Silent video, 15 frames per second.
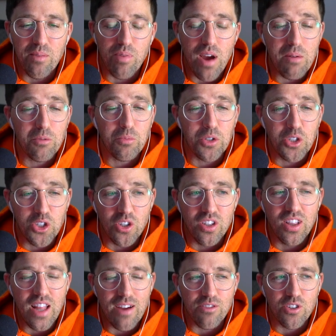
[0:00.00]
probably should
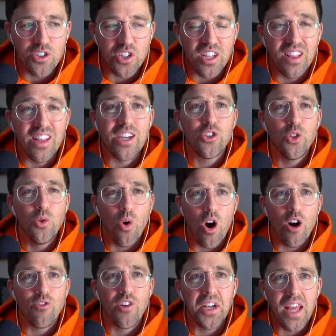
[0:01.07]
leverage unless you
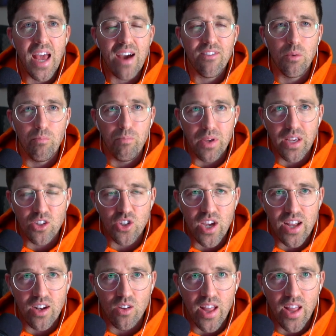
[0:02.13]
already have a big channel.